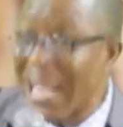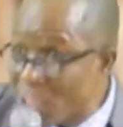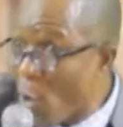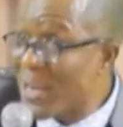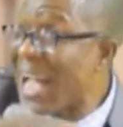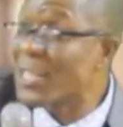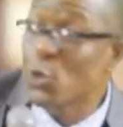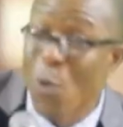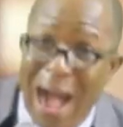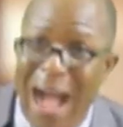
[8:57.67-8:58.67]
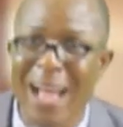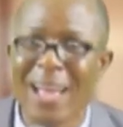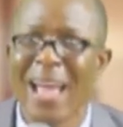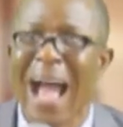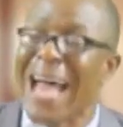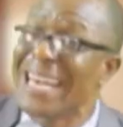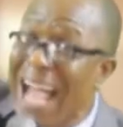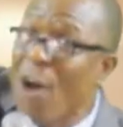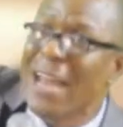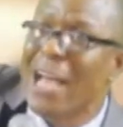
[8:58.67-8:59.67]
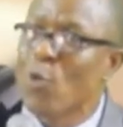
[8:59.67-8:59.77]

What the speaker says: as old as you are. And now that